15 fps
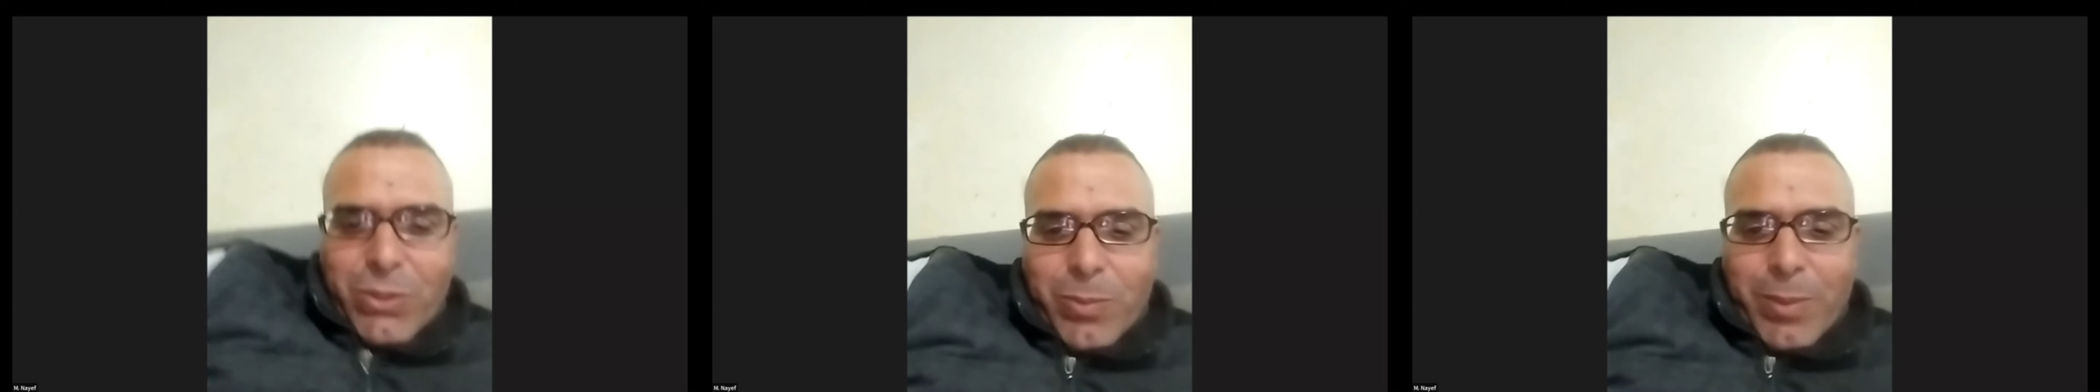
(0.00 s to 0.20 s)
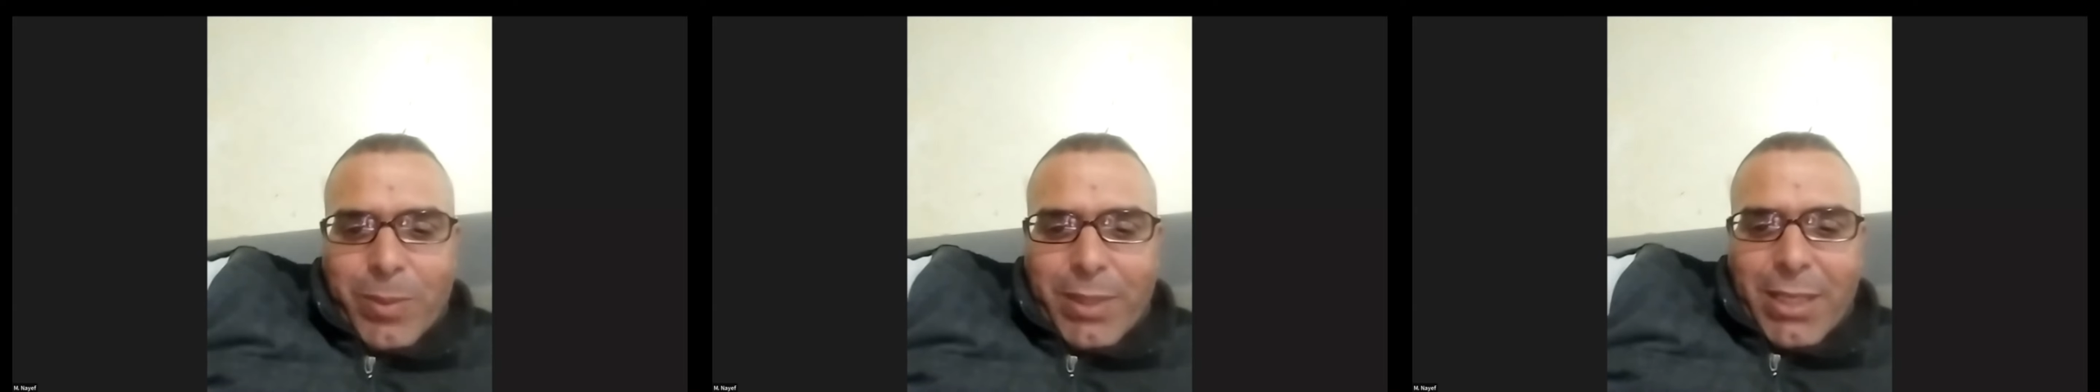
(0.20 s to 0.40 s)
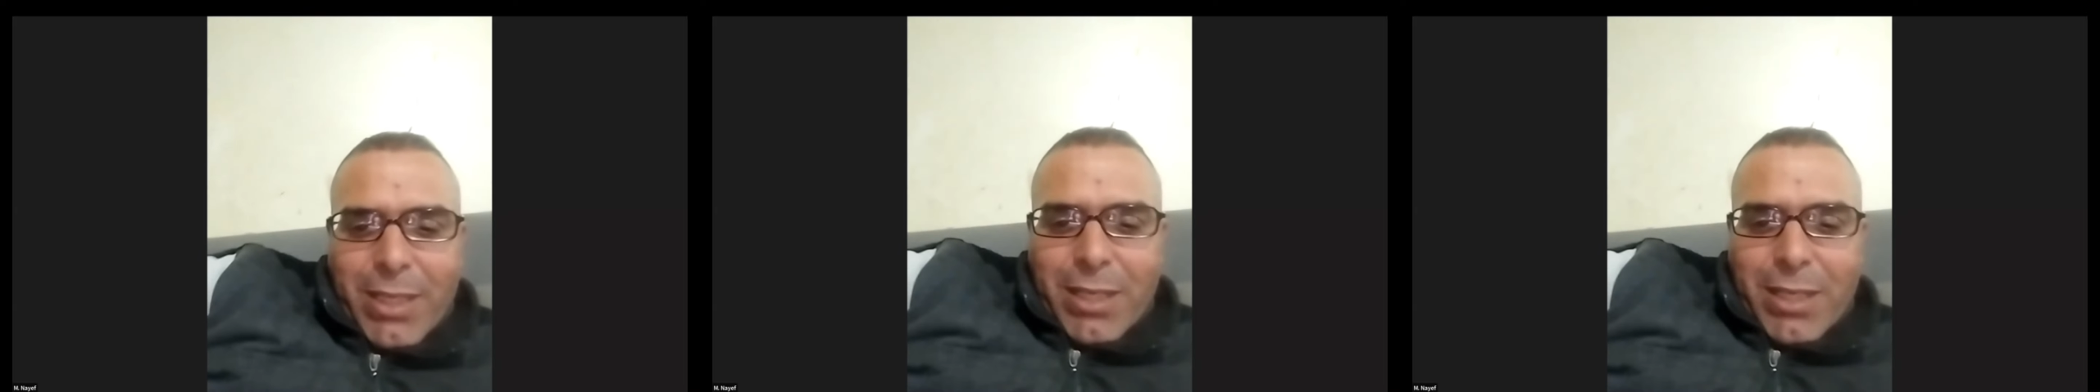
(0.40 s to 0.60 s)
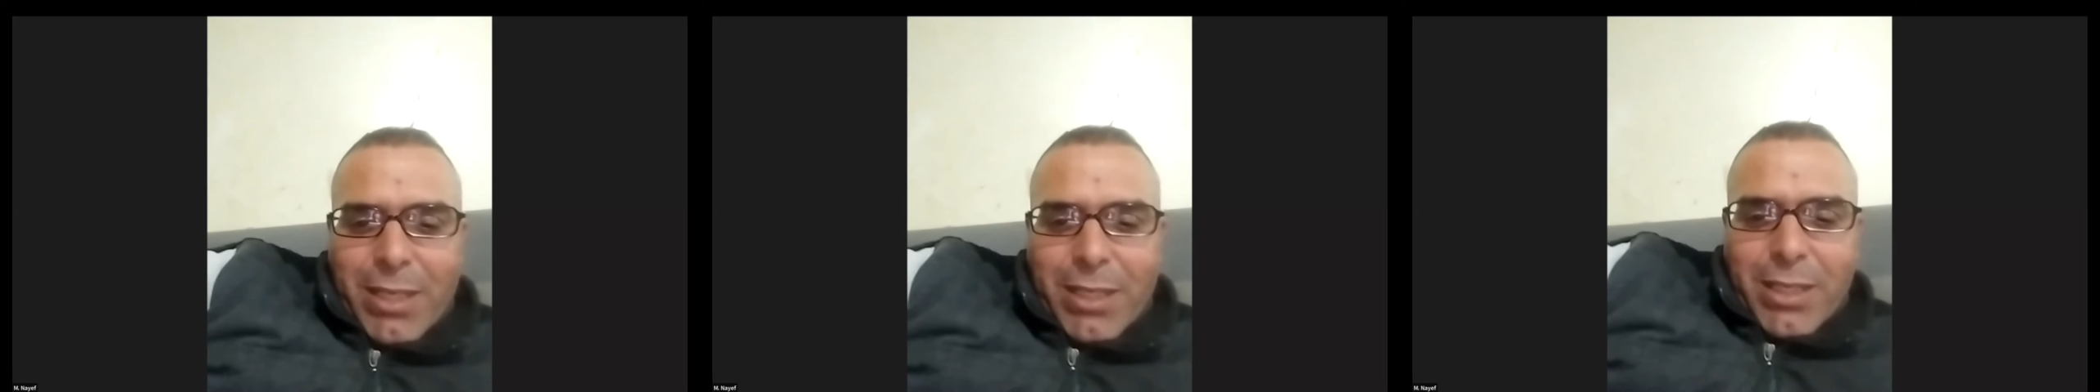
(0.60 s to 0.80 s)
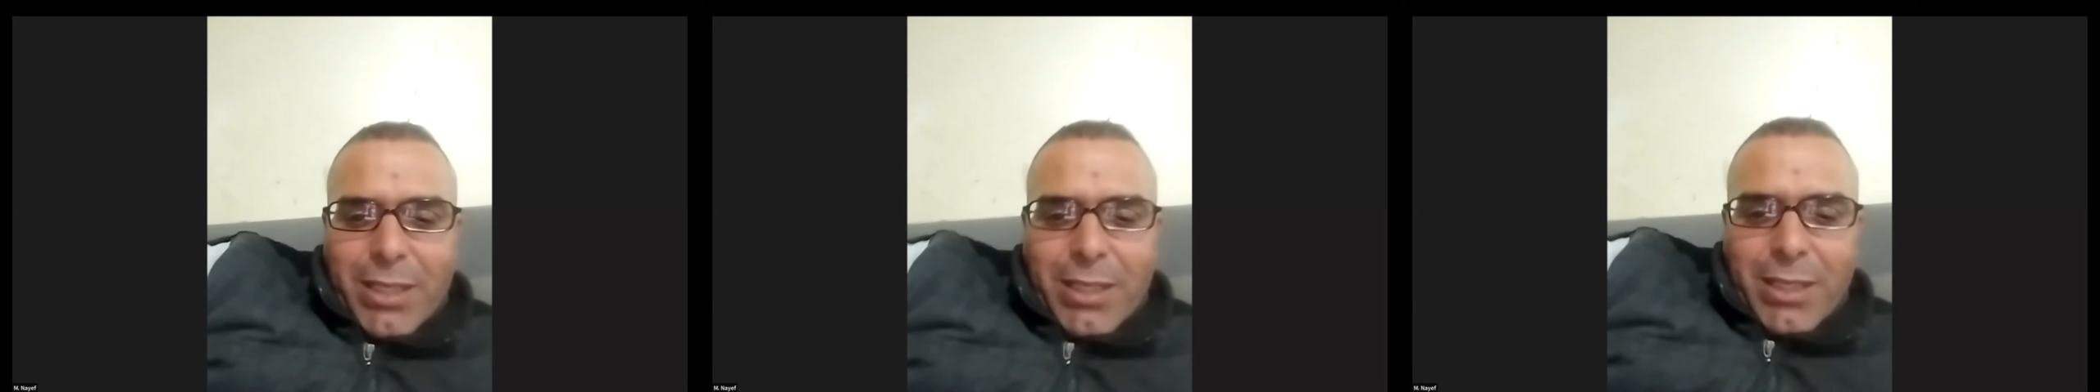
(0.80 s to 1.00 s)
to be
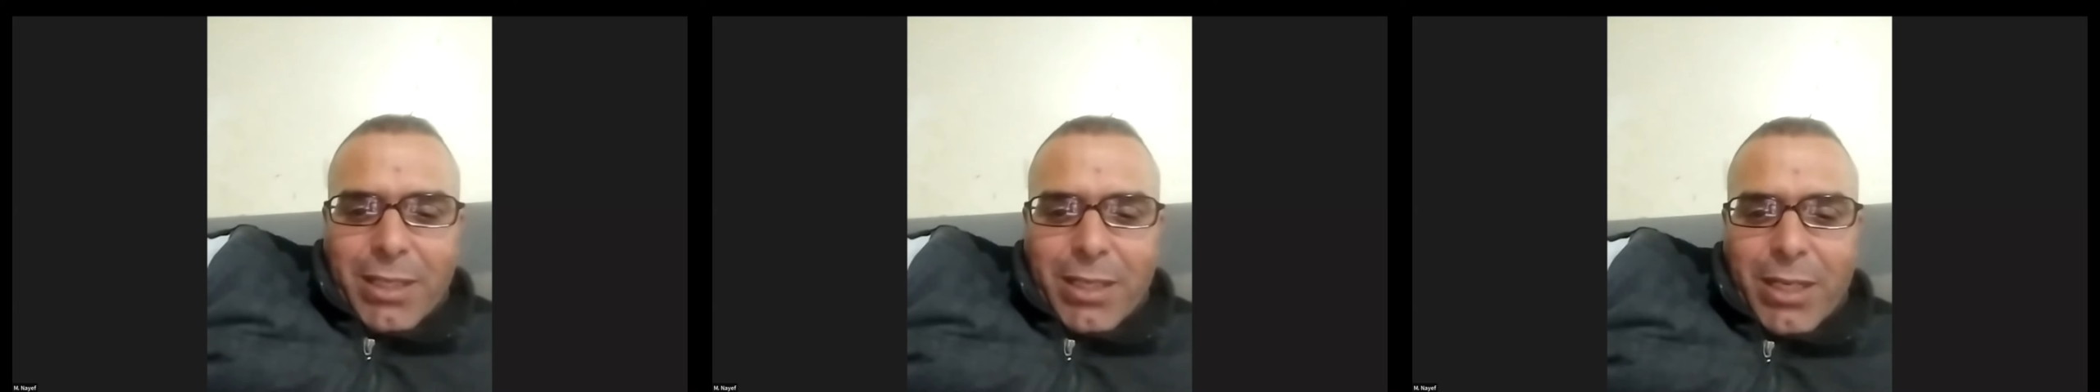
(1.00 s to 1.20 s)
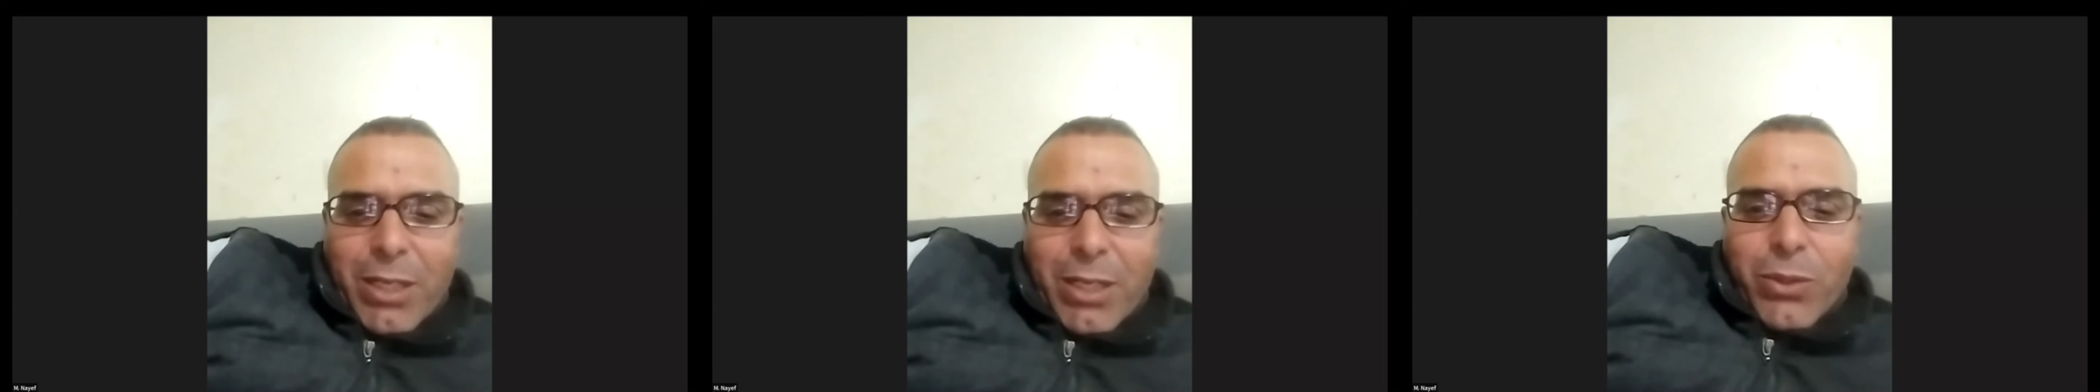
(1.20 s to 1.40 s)
a